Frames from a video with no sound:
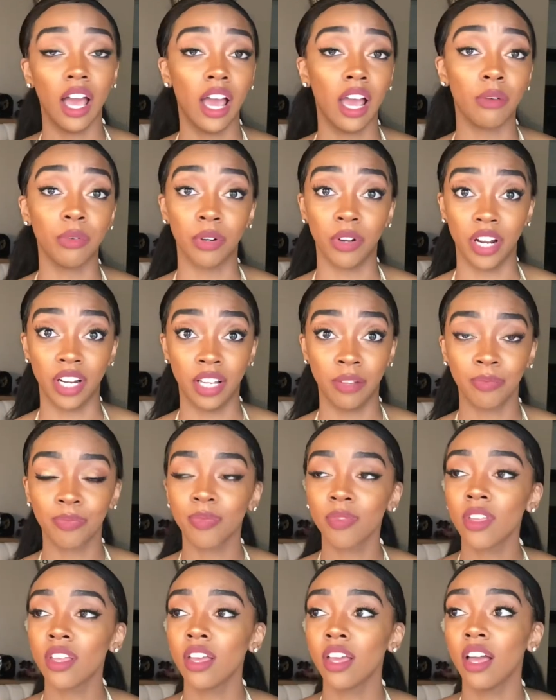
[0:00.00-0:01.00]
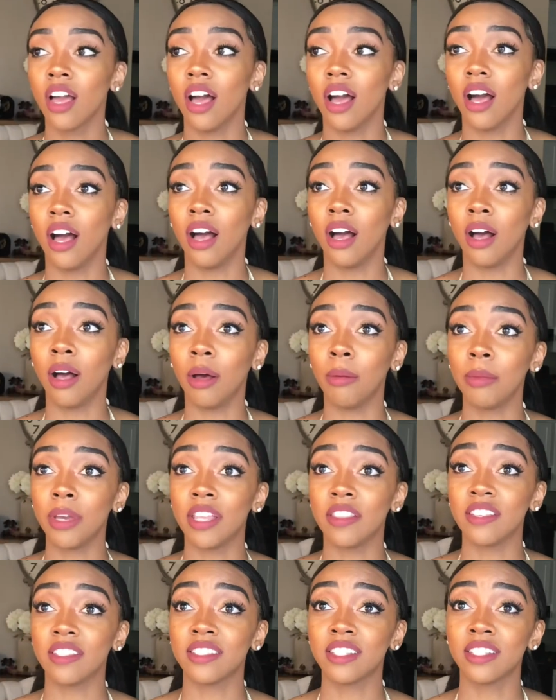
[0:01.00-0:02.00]
I regret it,
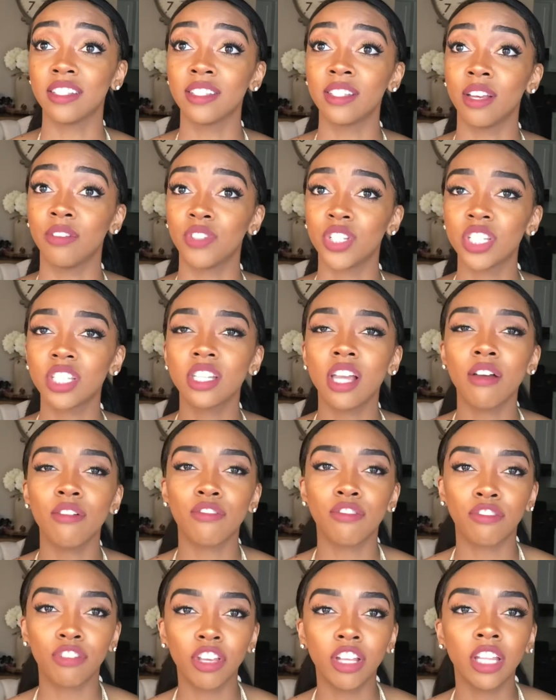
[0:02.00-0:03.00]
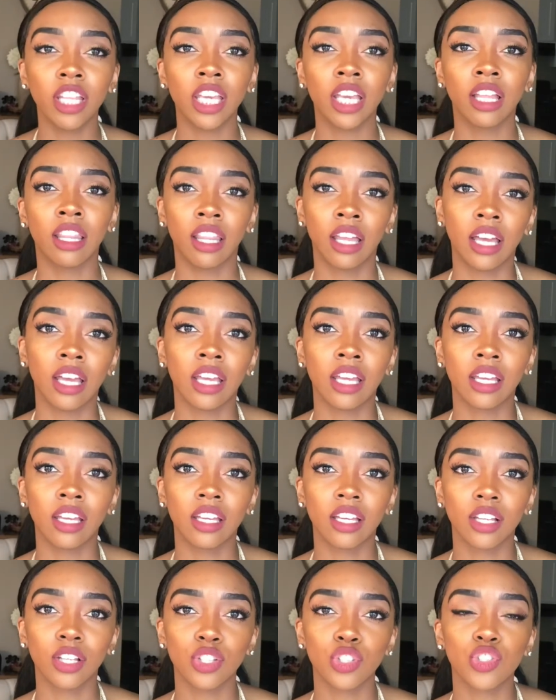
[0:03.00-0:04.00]
in the sense of just not feeling like
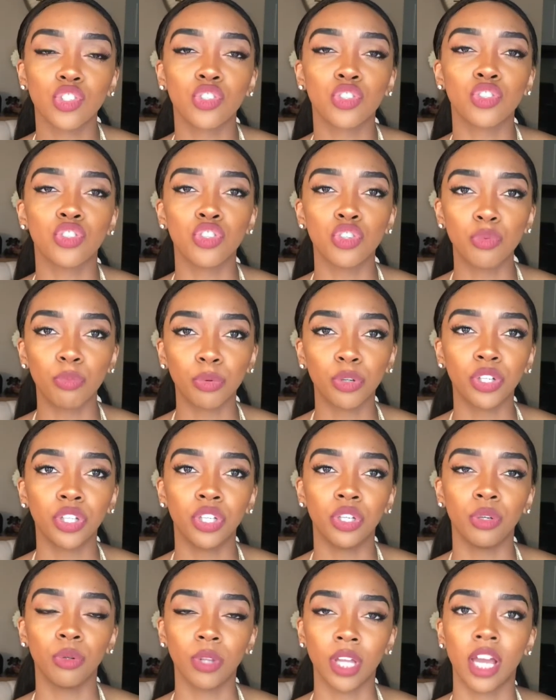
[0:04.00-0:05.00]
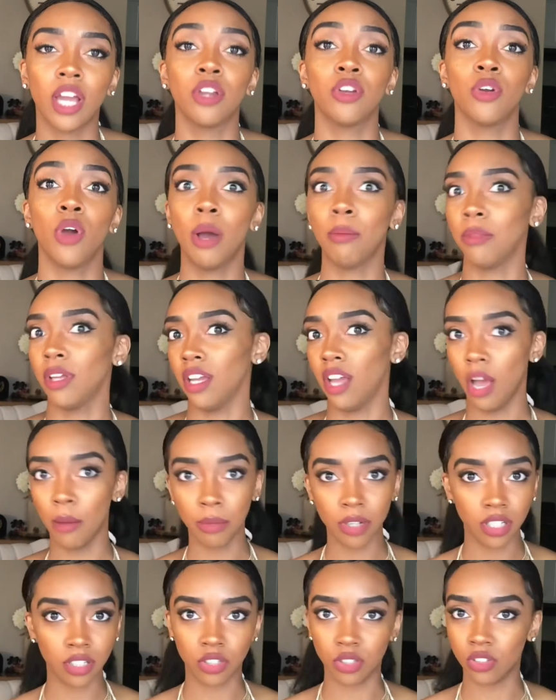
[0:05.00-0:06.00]
super cute. Like I know I'm
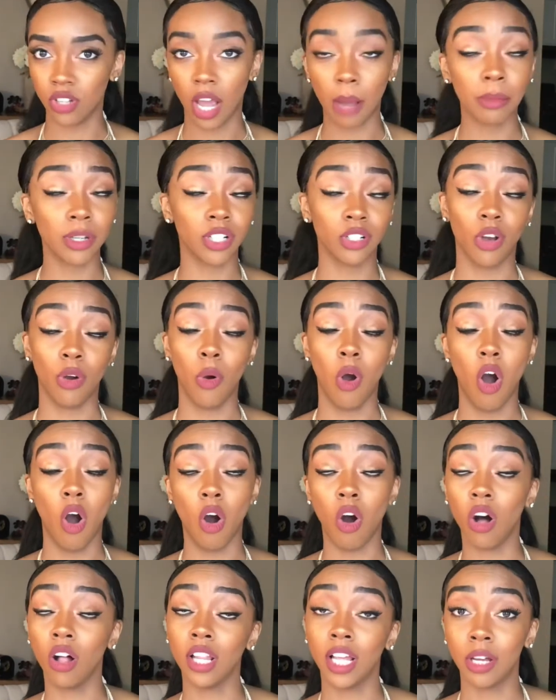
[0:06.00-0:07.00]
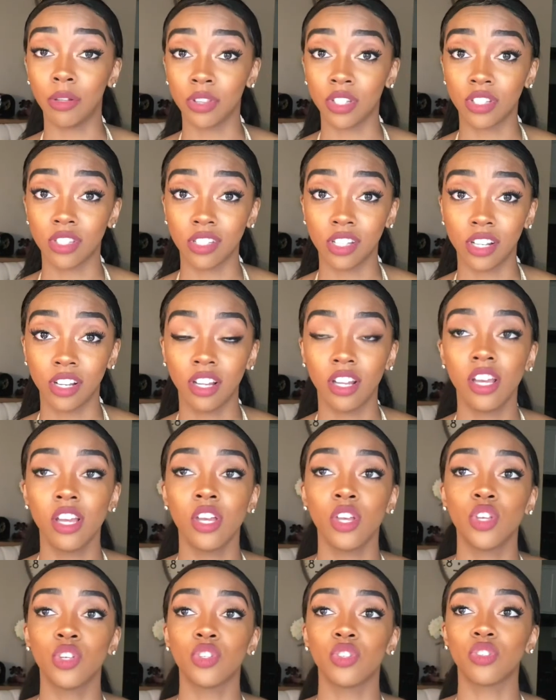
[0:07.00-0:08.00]
gonna go all out this year,
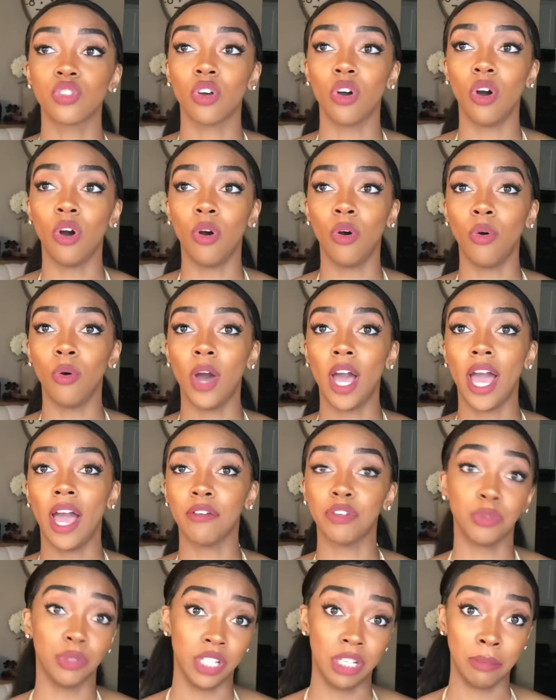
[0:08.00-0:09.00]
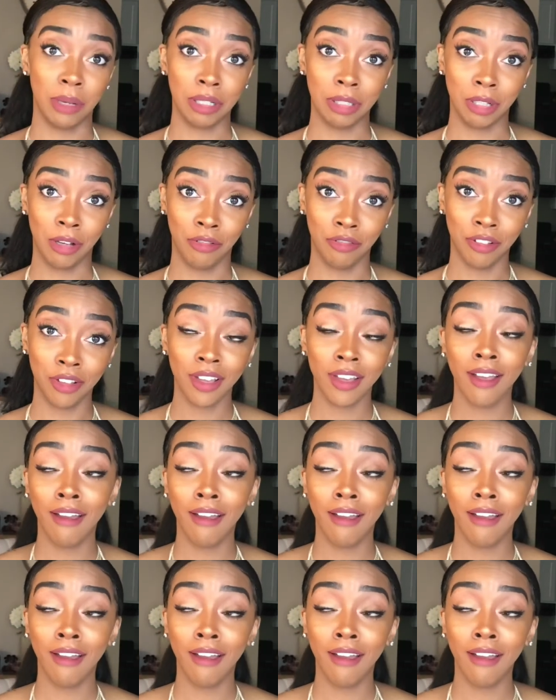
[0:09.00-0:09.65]
so I have to redeem myself.